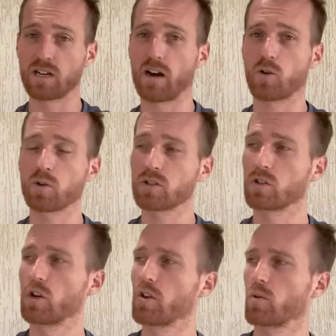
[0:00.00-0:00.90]
done our courses,
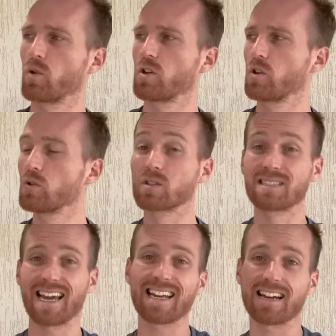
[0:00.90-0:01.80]
you know that we use
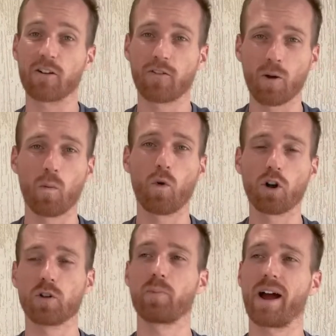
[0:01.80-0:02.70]
data from
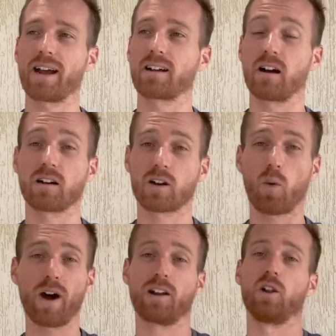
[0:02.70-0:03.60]
World Bank
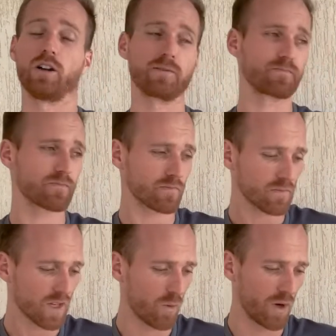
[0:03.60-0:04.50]
quite a lot.
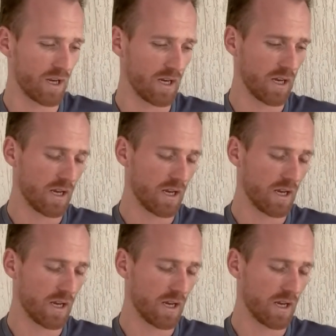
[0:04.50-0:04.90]
We